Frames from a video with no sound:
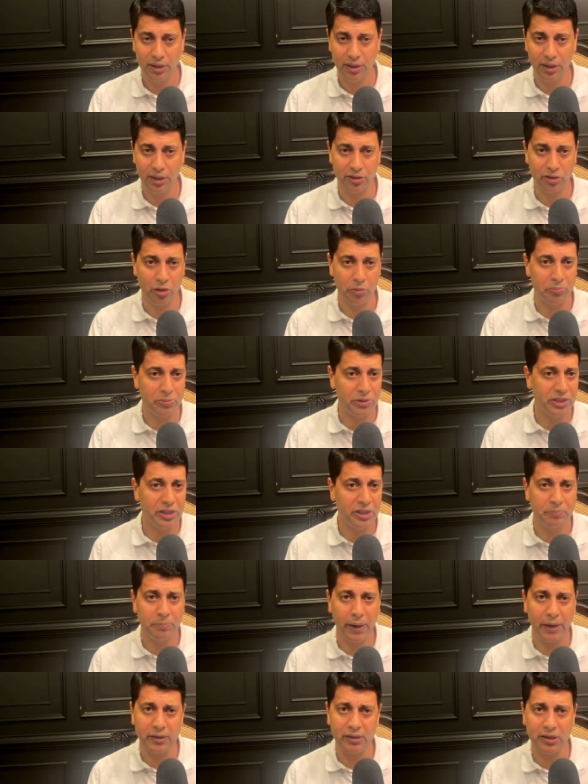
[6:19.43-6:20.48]
Uh, your breathing
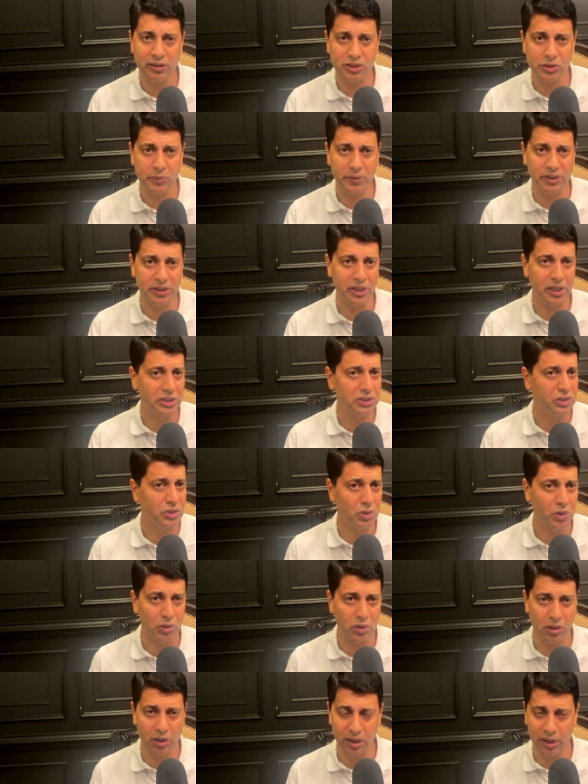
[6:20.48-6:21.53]
pattern has to engage.
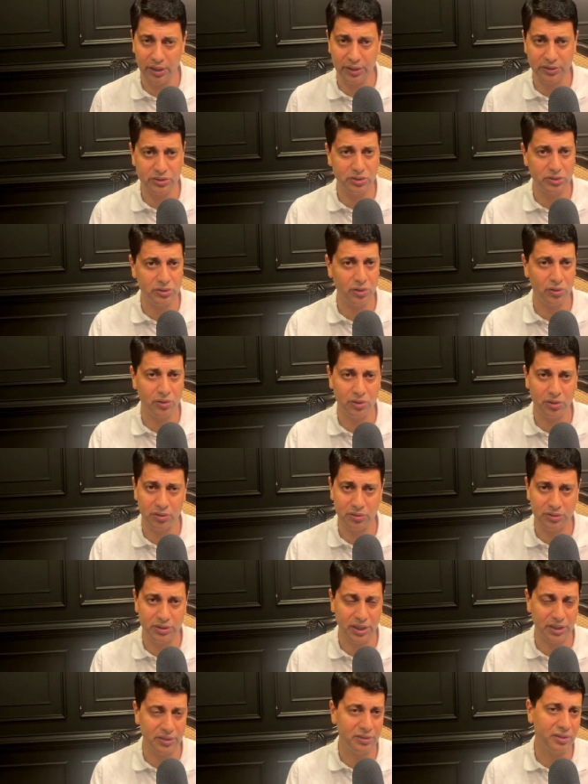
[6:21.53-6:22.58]
Your legs, your
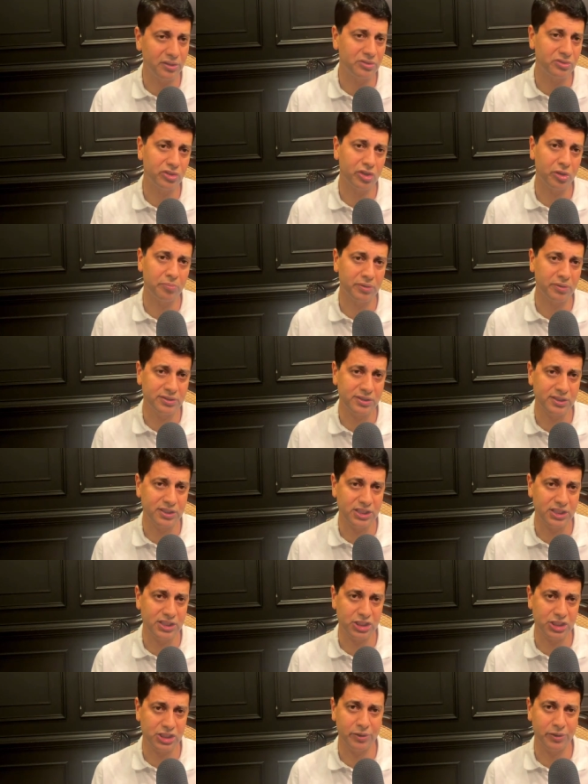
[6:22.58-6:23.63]
tendons, your muscles
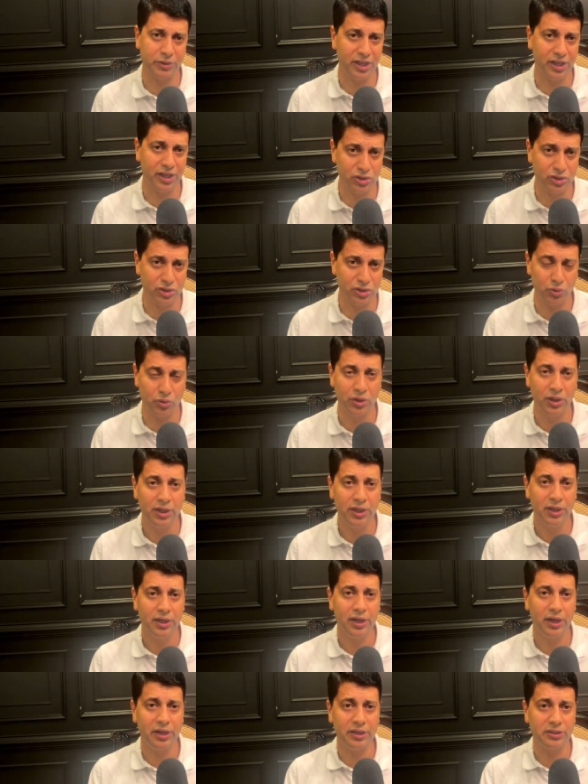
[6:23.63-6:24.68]
has to engage. So
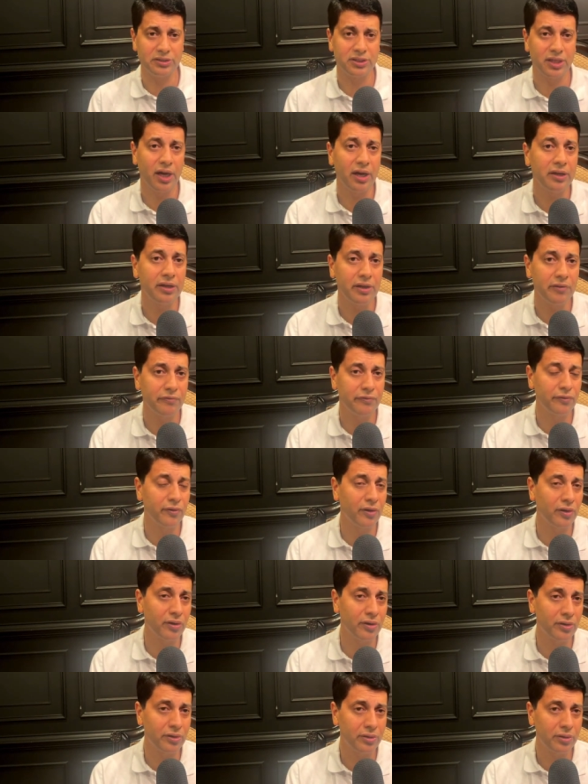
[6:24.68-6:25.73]
it is hungry
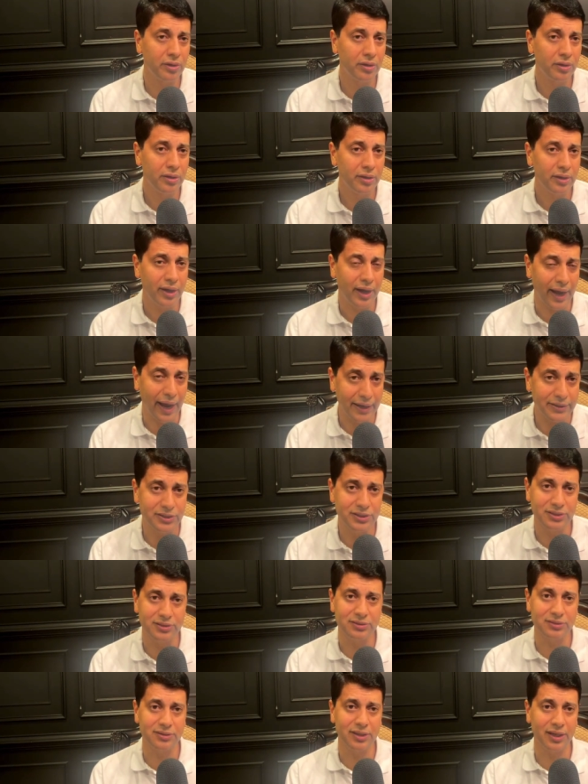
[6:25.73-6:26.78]
for
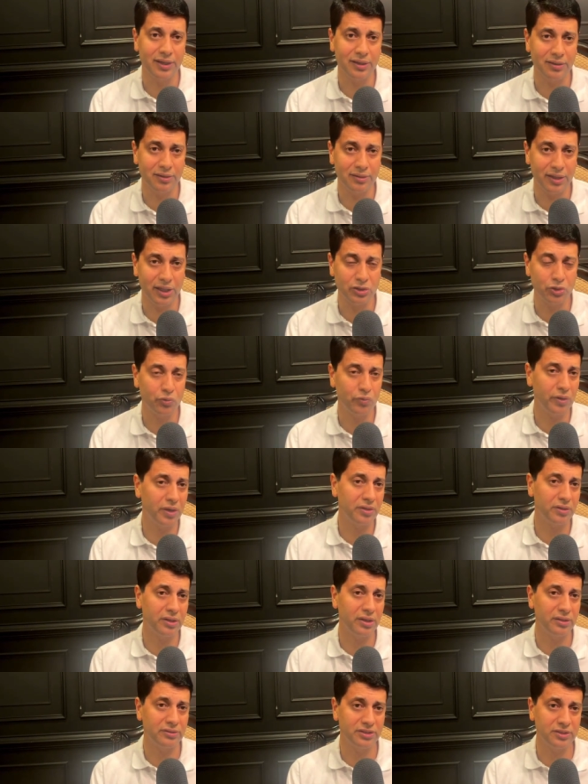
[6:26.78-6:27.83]
action, and that's
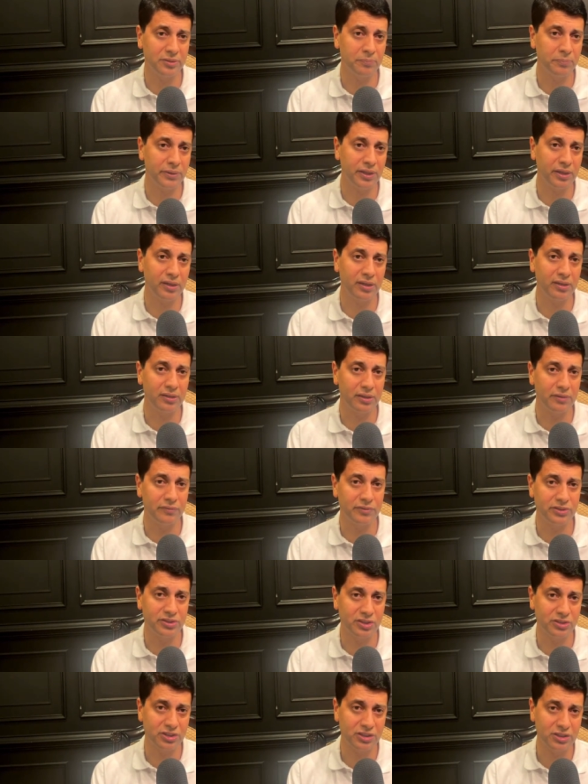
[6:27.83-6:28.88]
when the sympathetic
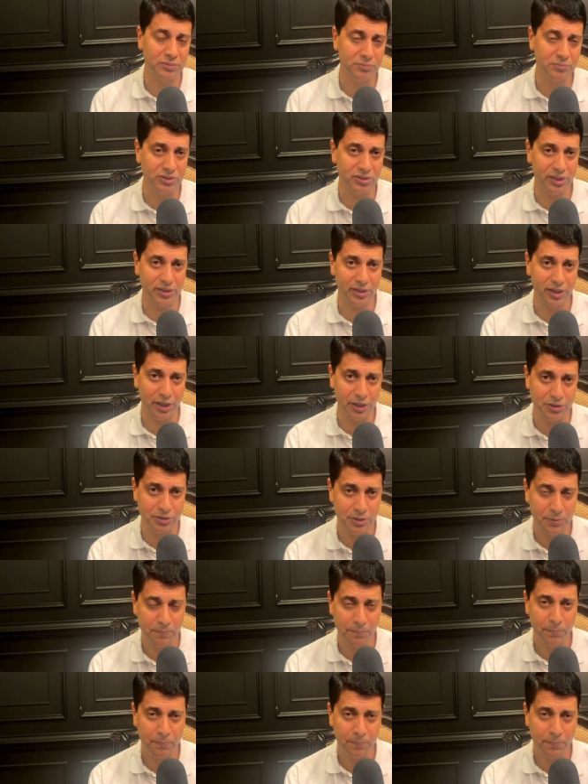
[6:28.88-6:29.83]
nervous system is engaged.